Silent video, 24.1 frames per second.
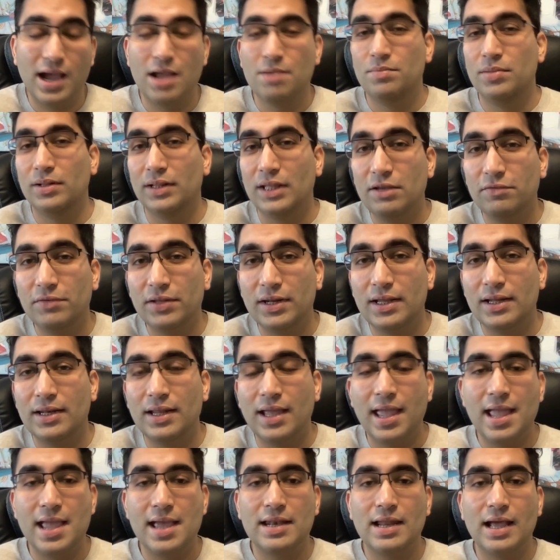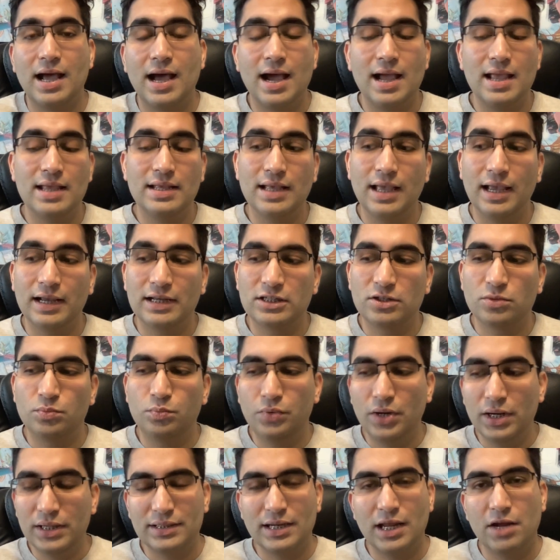I believe in it, and I
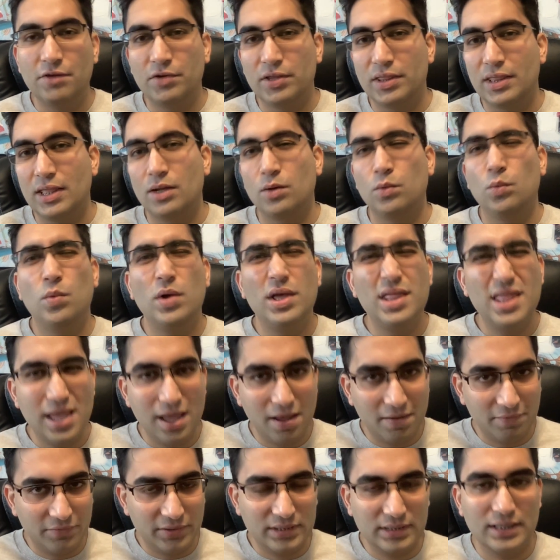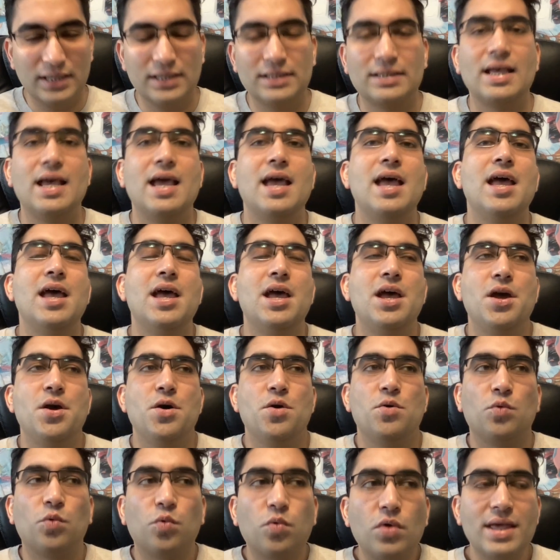expressed everything with emphasis,
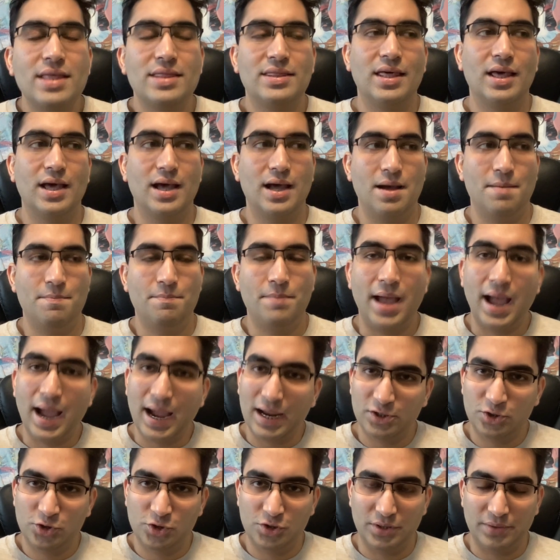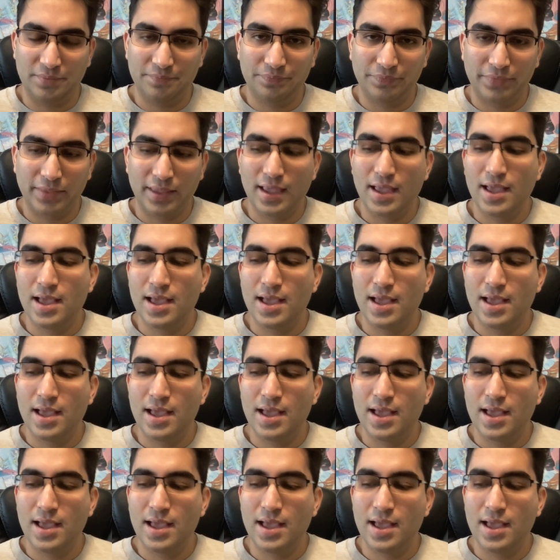with passion.